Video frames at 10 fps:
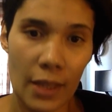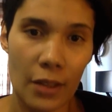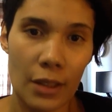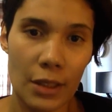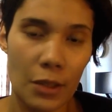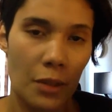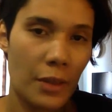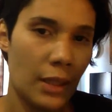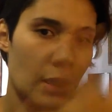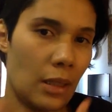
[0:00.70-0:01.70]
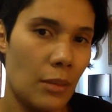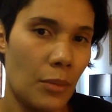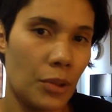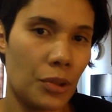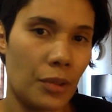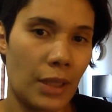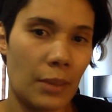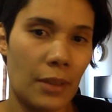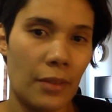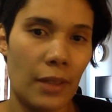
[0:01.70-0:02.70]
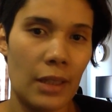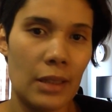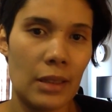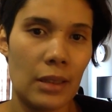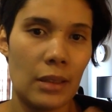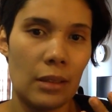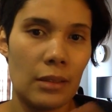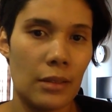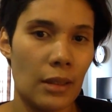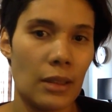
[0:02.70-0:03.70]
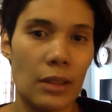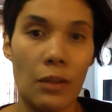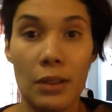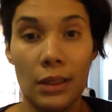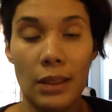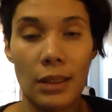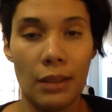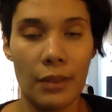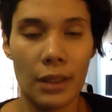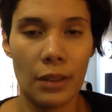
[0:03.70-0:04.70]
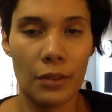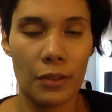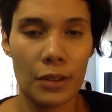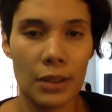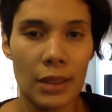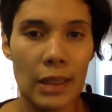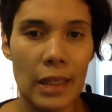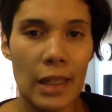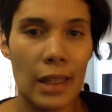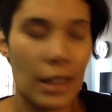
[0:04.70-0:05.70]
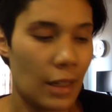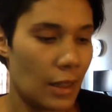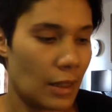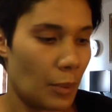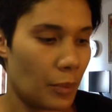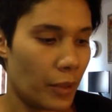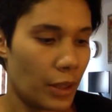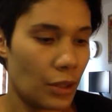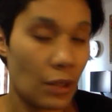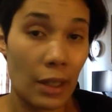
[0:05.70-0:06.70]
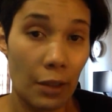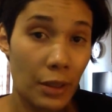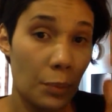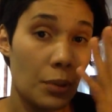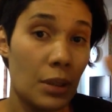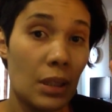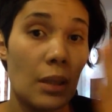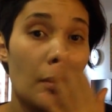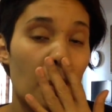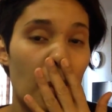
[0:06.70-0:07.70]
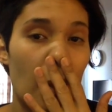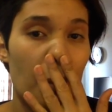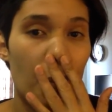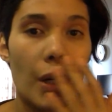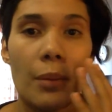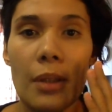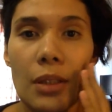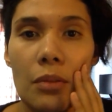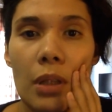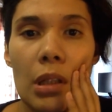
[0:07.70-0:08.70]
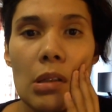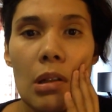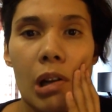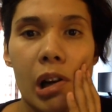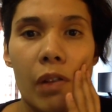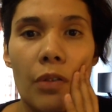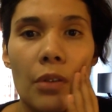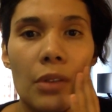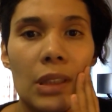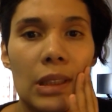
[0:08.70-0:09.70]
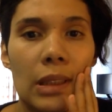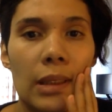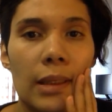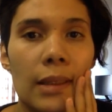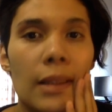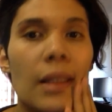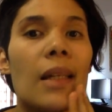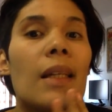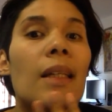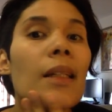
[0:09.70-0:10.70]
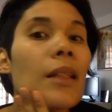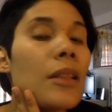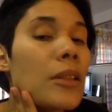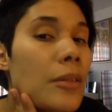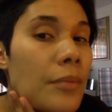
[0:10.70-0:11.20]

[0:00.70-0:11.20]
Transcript: Okay, so I already moisturized my face and it's all clean and everything, of course. And I already put some primer as well from Stila. And